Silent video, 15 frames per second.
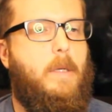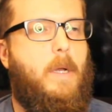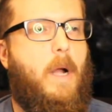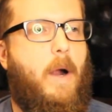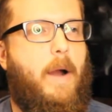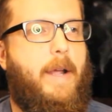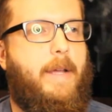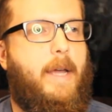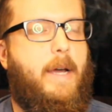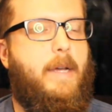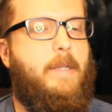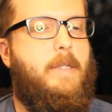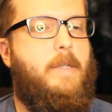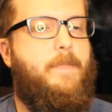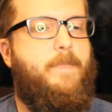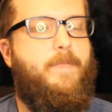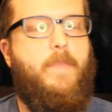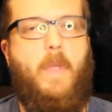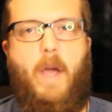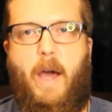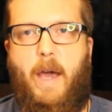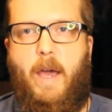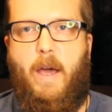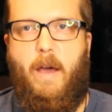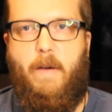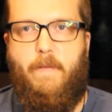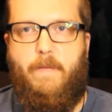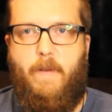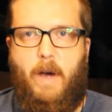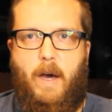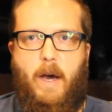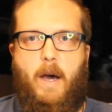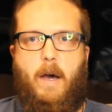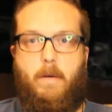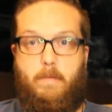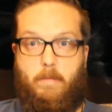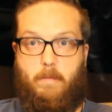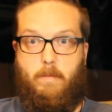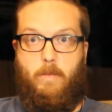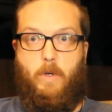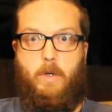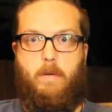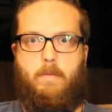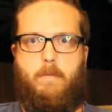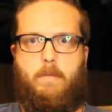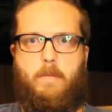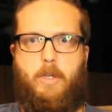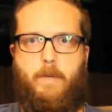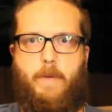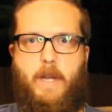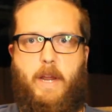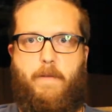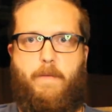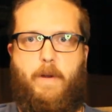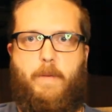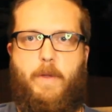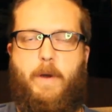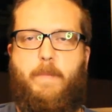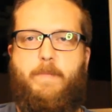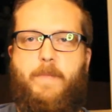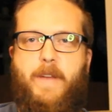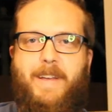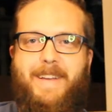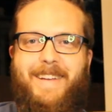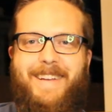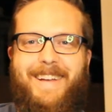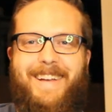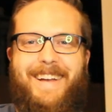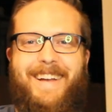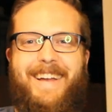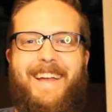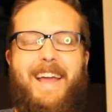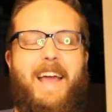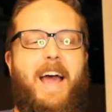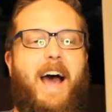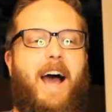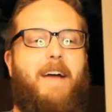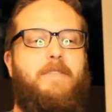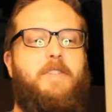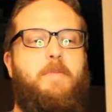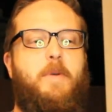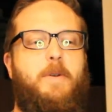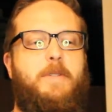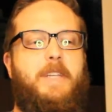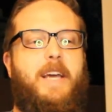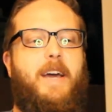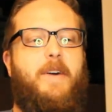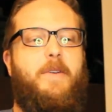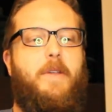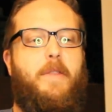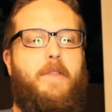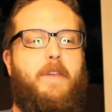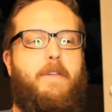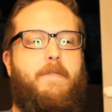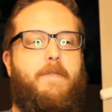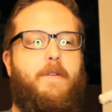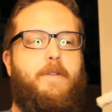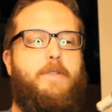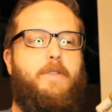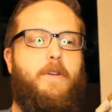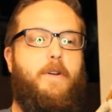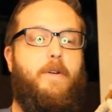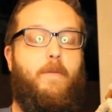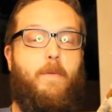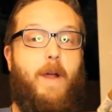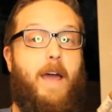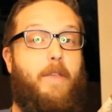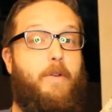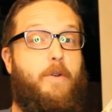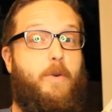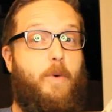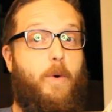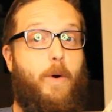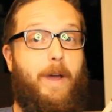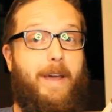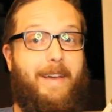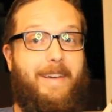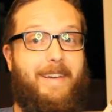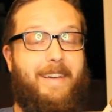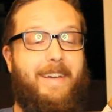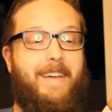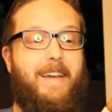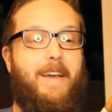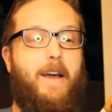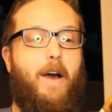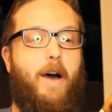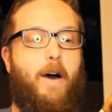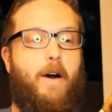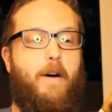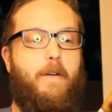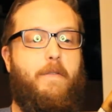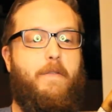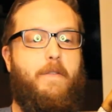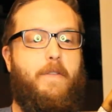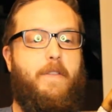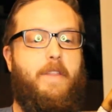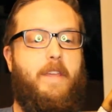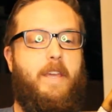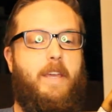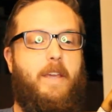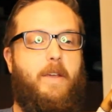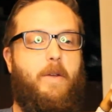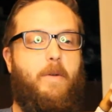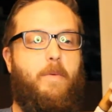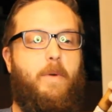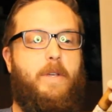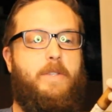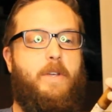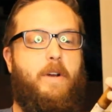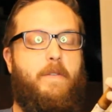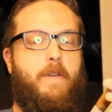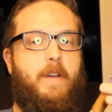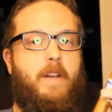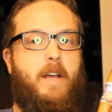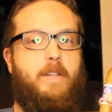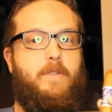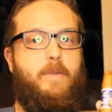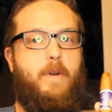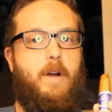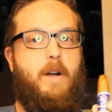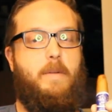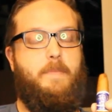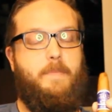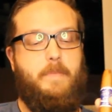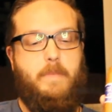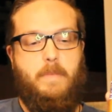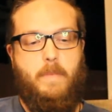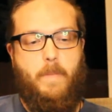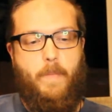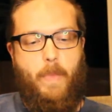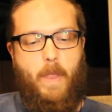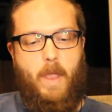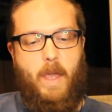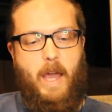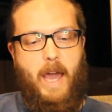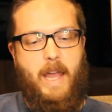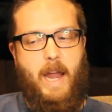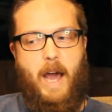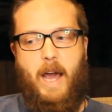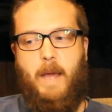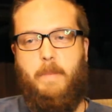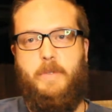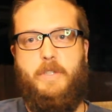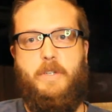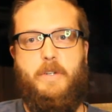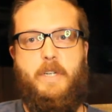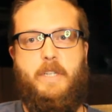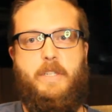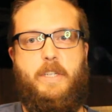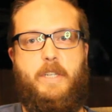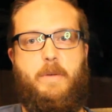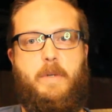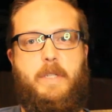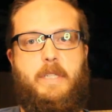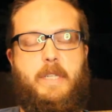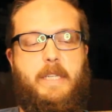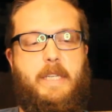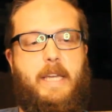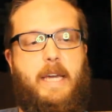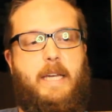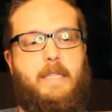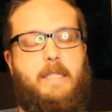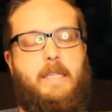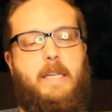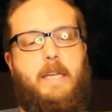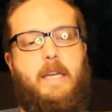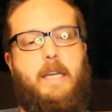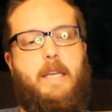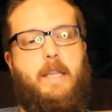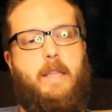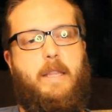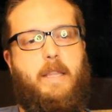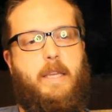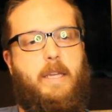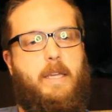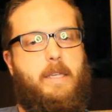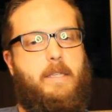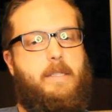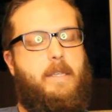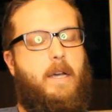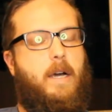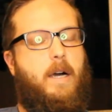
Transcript: All right, guys. I have, whoa, a little bit out of frame there. I've smoked down the first third rather quick of the Reserva Natural, and I am still continuing to get these,